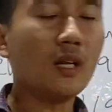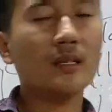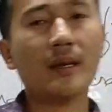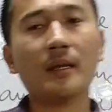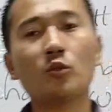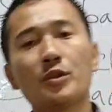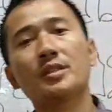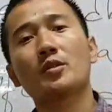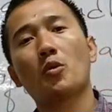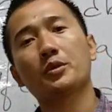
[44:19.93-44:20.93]
they can
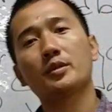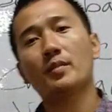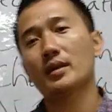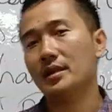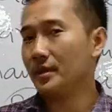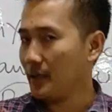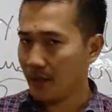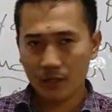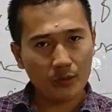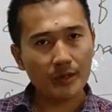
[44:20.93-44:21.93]
twist the question. But in
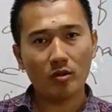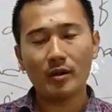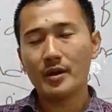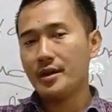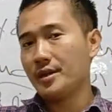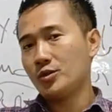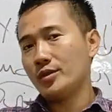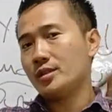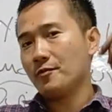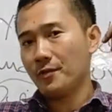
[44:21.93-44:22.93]
history, though, history
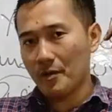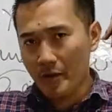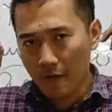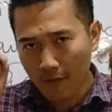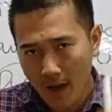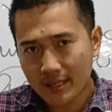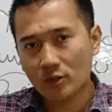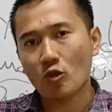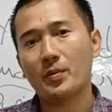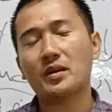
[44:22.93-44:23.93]
is a very vast
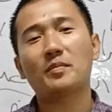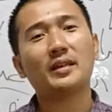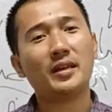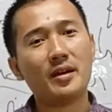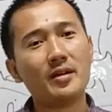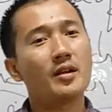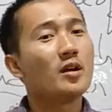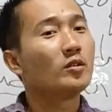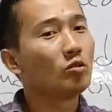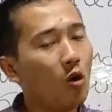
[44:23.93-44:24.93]
topic. But
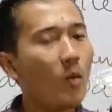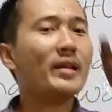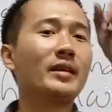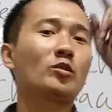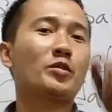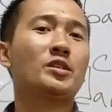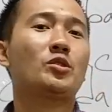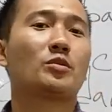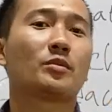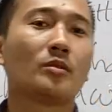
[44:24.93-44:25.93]
here, no one can twist
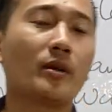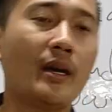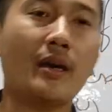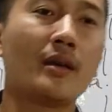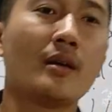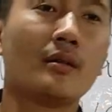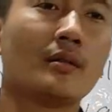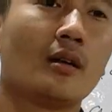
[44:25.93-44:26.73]
you. Okay,